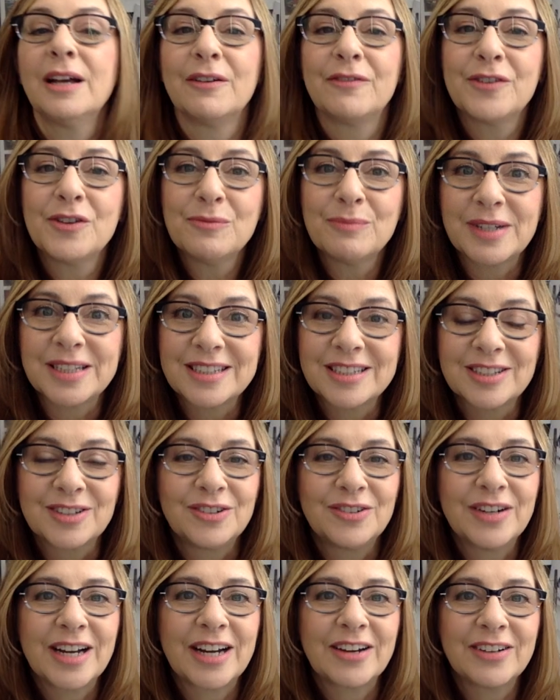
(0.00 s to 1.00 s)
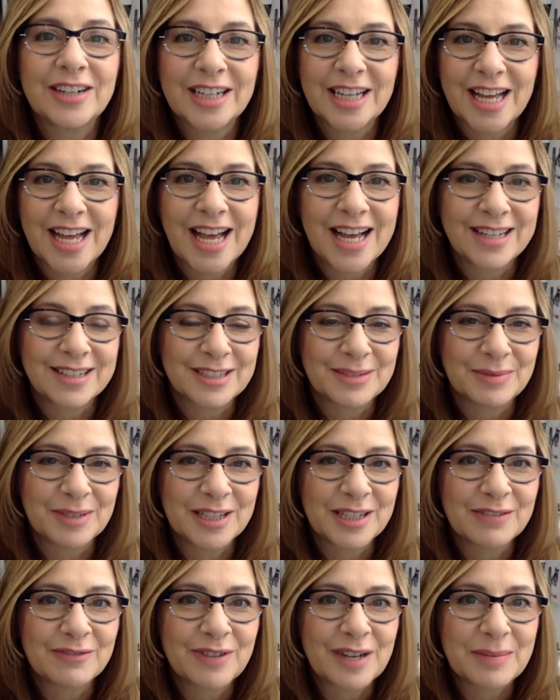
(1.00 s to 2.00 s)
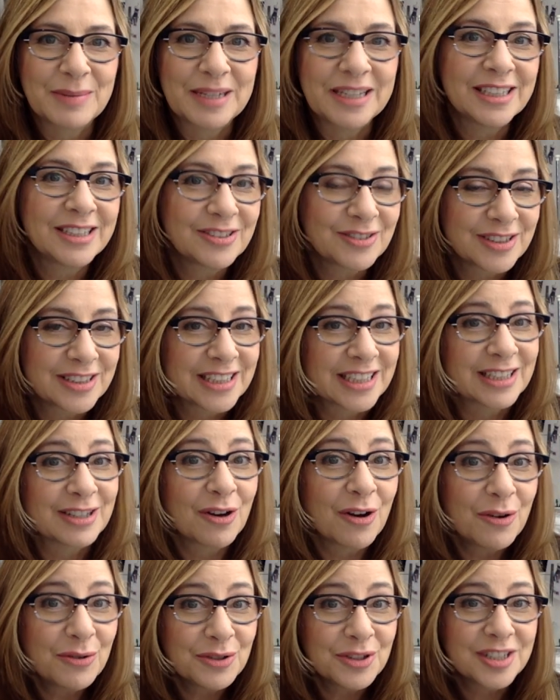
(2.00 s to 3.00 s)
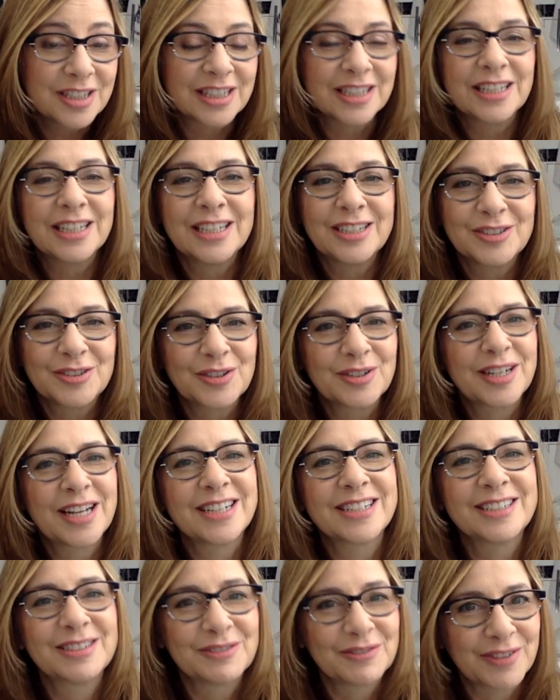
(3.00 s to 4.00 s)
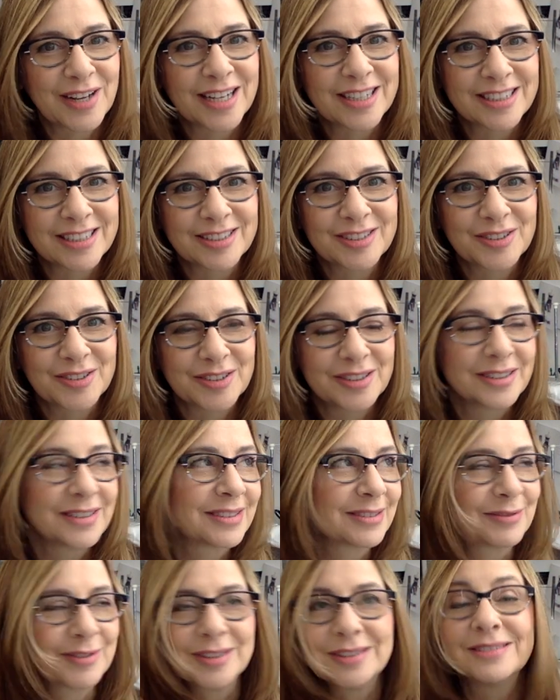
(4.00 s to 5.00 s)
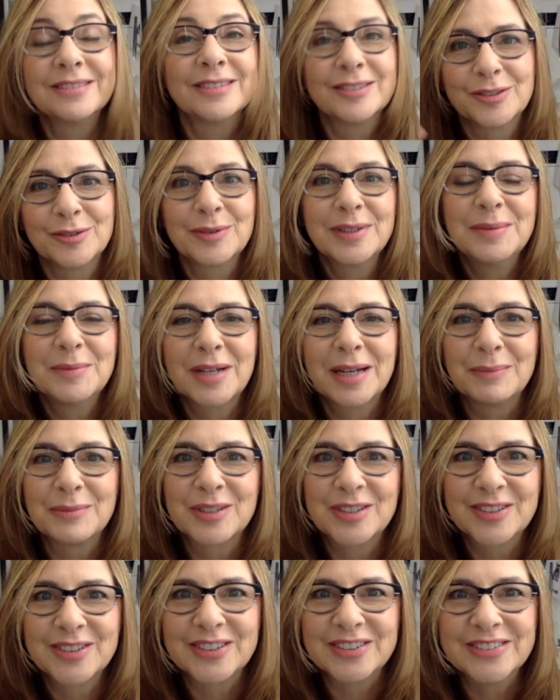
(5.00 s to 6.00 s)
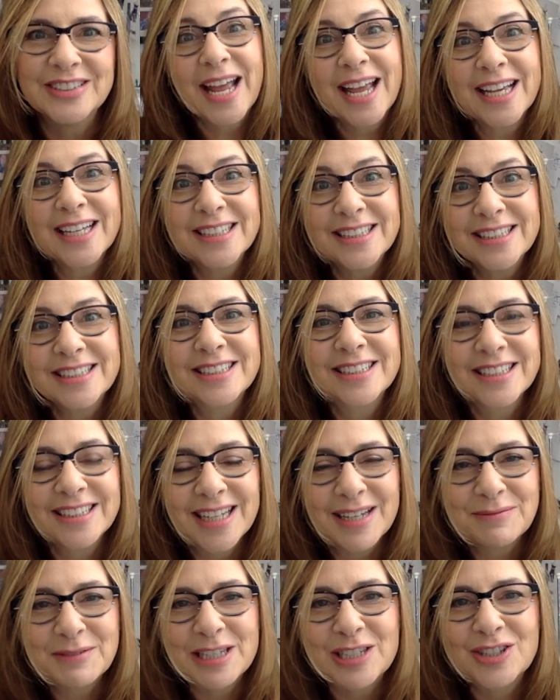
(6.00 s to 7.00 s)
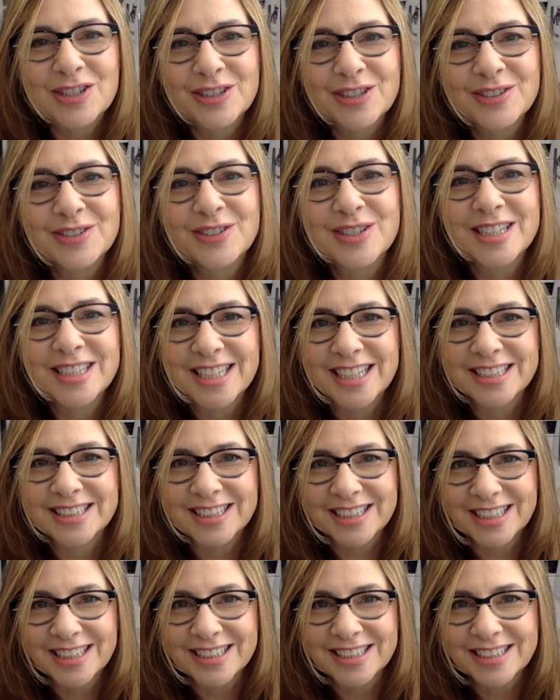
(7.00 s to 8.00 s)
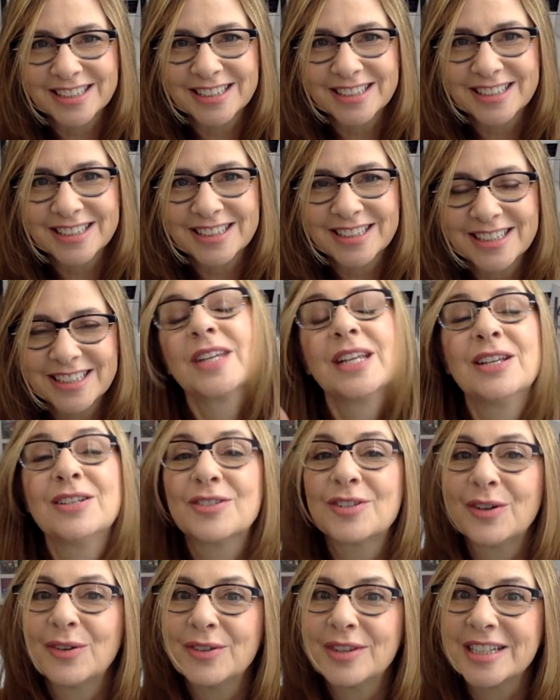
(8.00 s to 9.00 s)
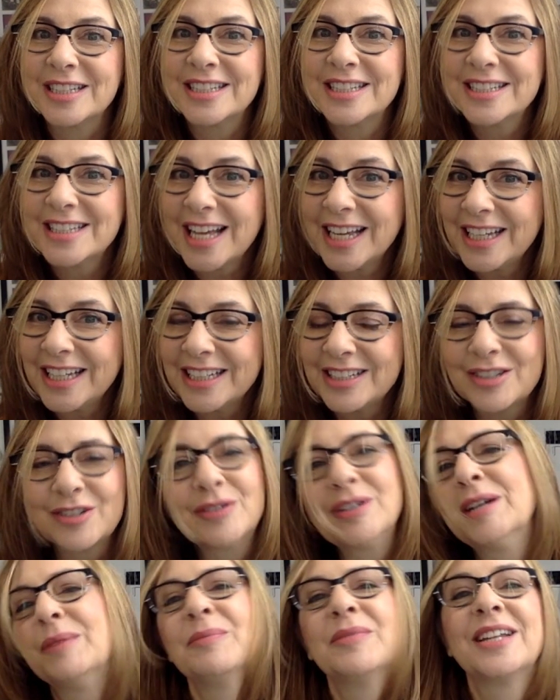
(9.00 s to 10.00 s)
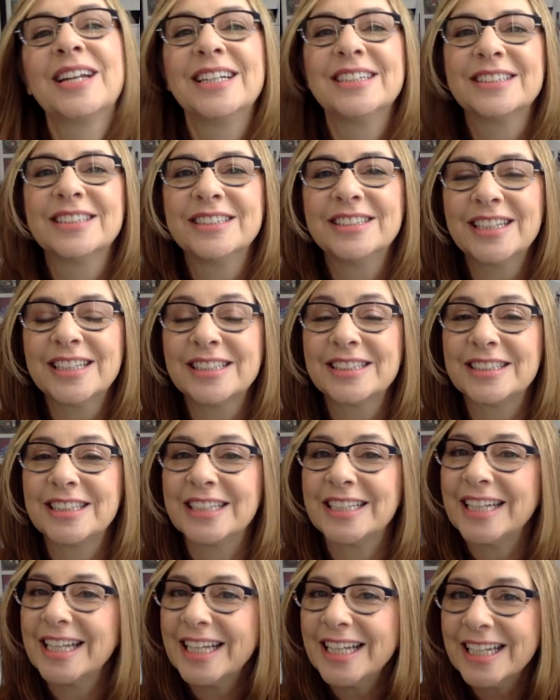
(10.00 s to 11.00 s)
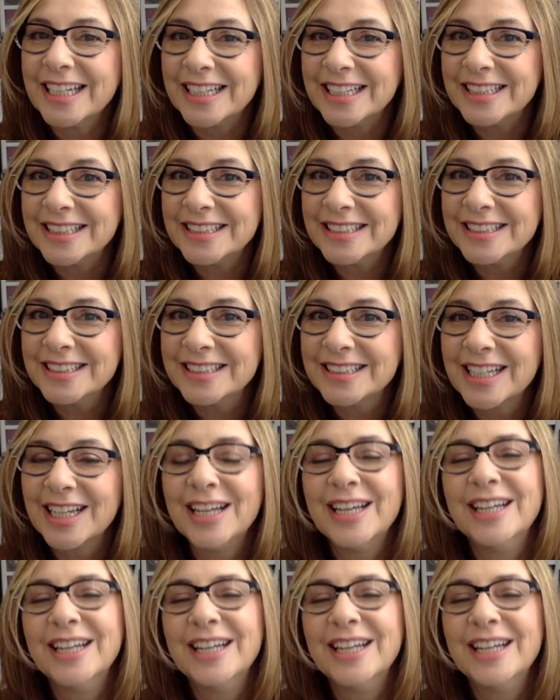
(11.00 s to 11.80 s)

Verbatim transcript: A few months ago, Erica asked me if I'd be interested in hosting international fashion tours. Well, dream come true. And she let me choose the destinations. So the second trip that I suggested is